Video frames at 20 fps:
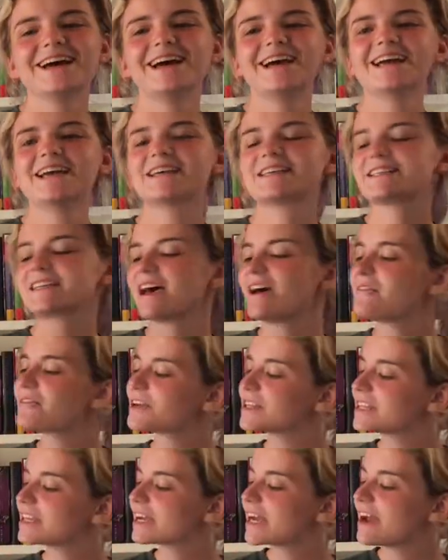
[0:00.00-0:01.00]
is
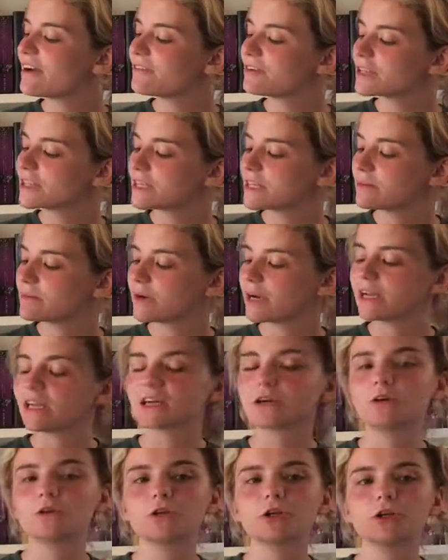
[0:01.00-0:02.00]
Everything, Everything by
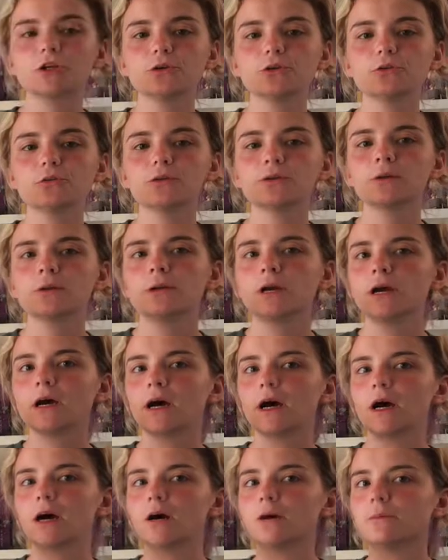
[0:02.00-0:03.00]
Nicola Yoon.
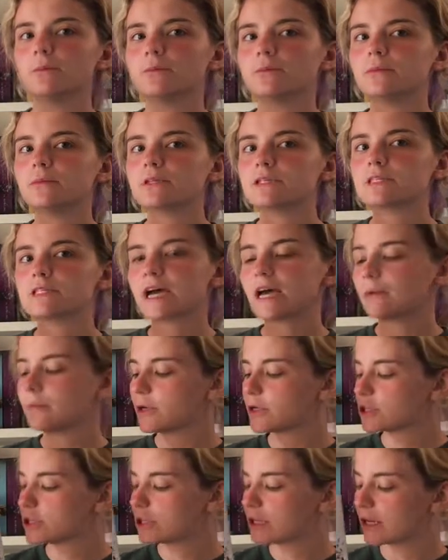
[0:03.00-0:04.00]
Side
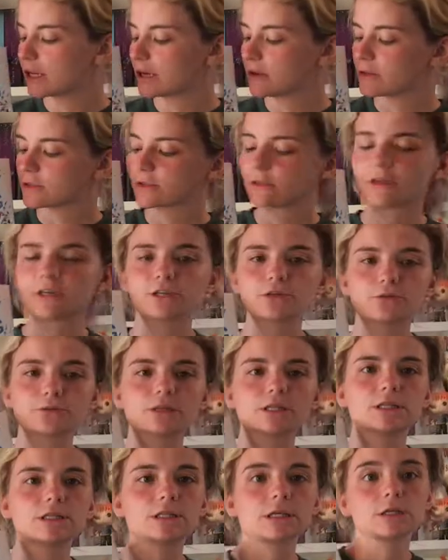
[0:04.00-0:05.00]
mention that I'd also like to read
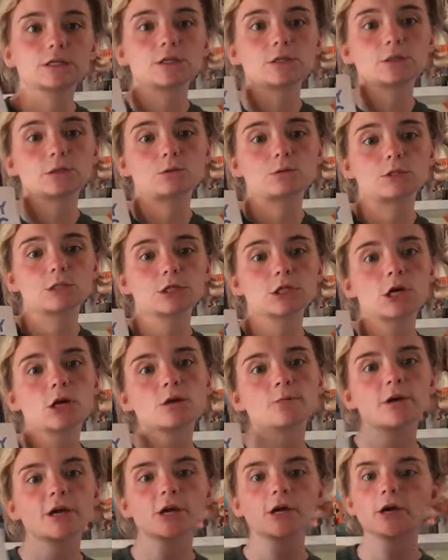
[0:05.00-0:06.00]
The Sun is Also a Star
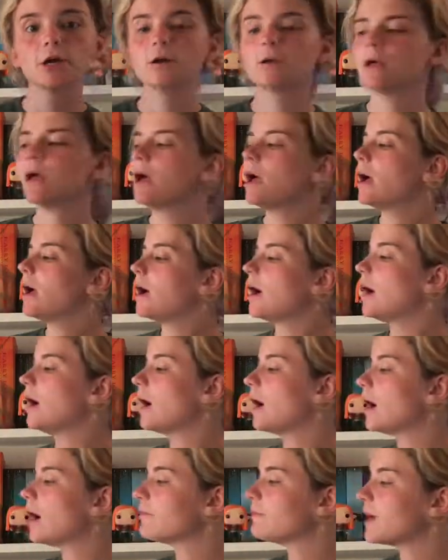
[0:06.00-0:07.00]
by her.
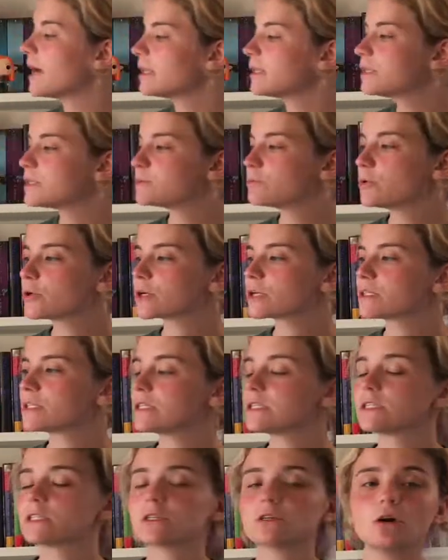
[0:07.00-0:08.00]
I've had this book
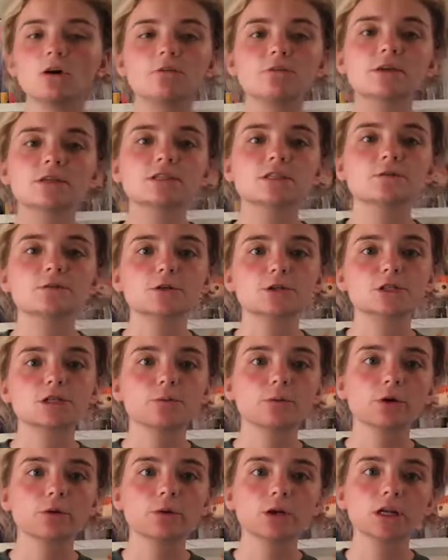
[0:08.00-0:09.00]
since Y'all Fest the first time
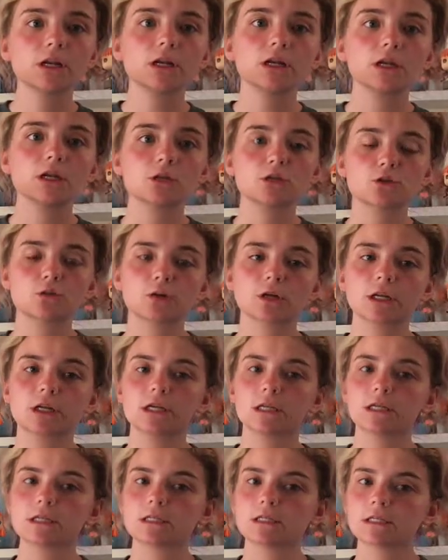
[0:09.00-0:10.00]
I went in
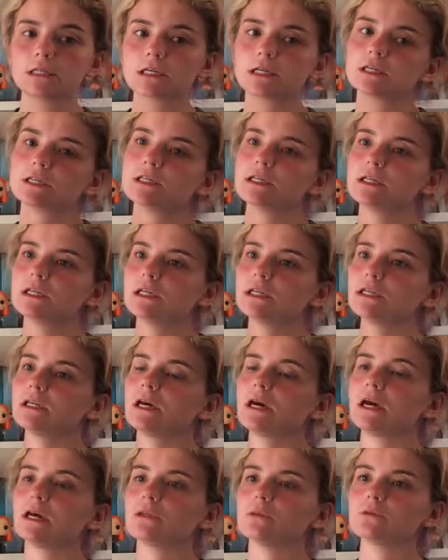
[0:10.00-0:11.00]
2016,
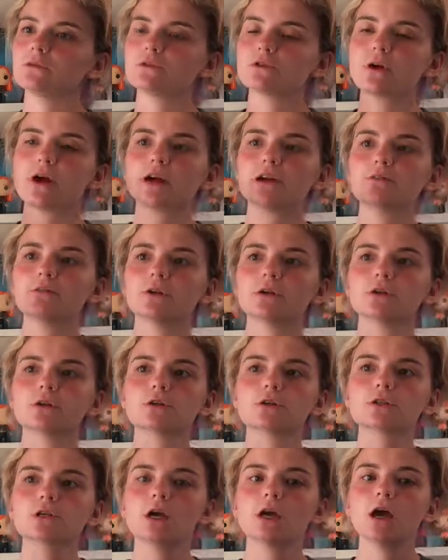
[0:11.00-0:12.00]
I lose track of
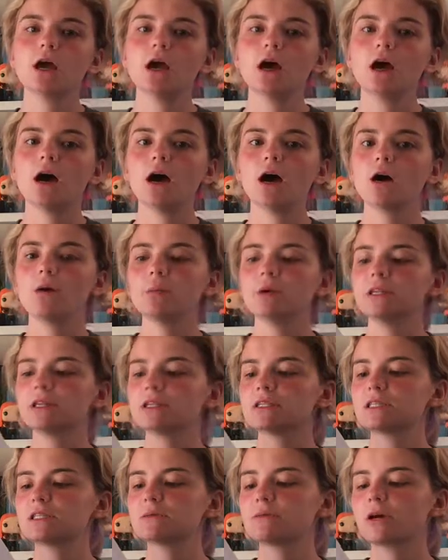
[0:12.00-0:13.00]
years, and
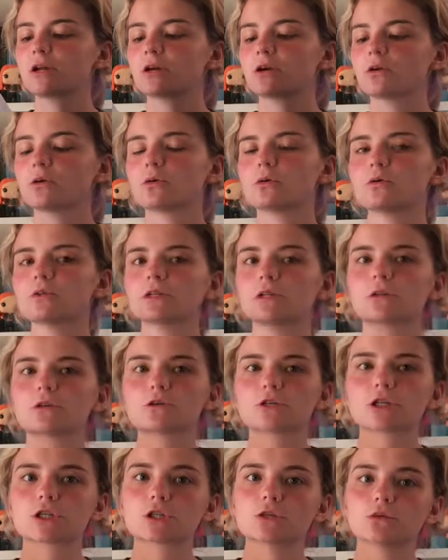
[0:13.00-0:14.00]
this is about a girl who's
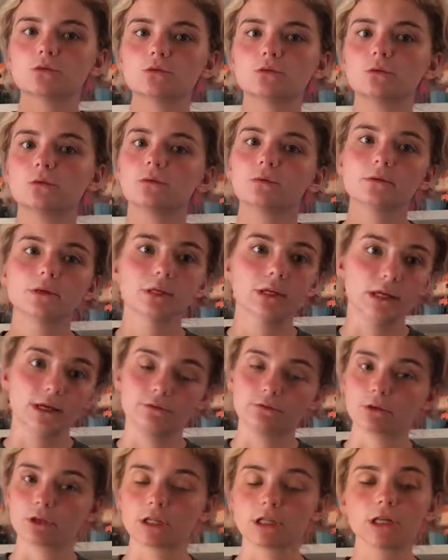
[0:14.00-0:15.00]
allergic to
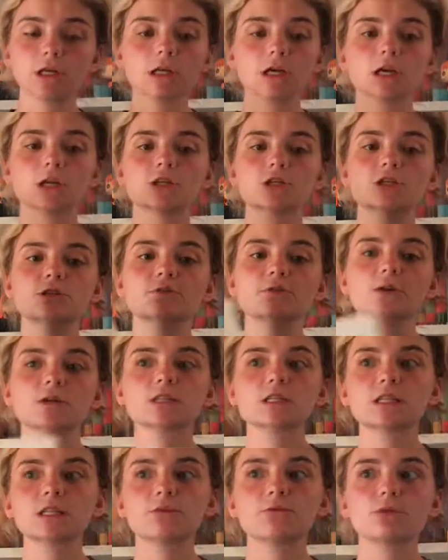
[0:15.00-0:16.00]
everything, and she falls
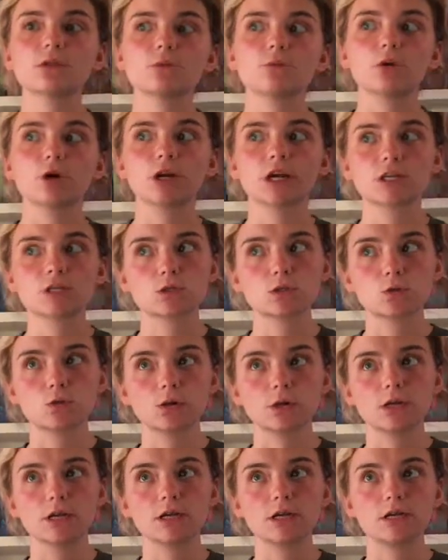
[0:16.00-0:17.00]
in love with a boy next
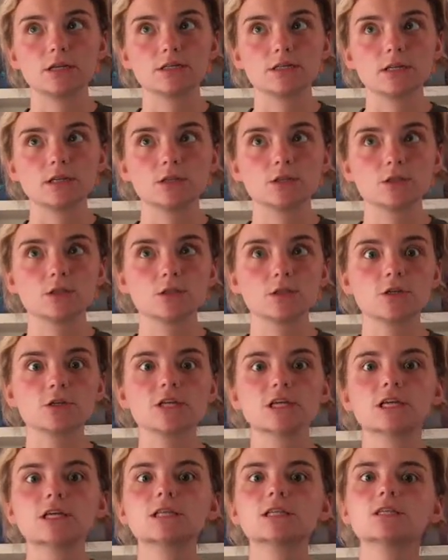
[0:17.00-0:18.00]
door and decides to start taking